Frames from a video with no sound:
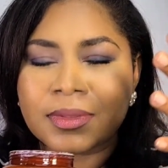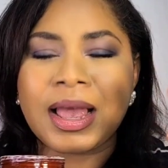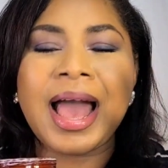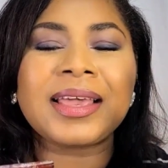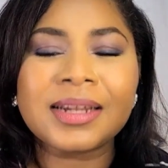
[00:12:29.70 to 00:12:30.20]

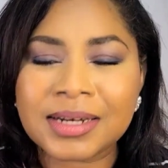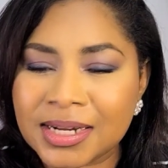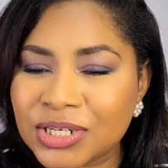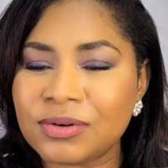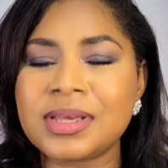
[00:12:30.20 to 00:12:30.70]
I could
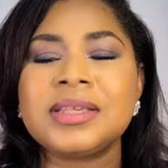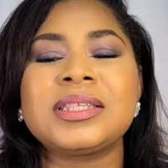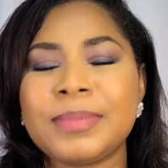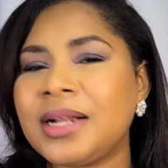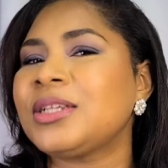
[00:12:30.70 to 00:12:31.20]
literally
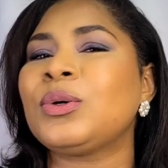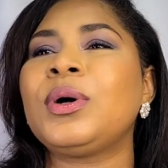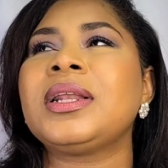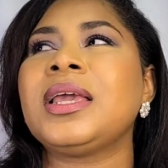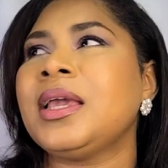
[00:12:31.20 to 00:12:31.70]
smell this all
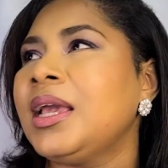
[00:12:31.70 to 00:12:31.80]
day.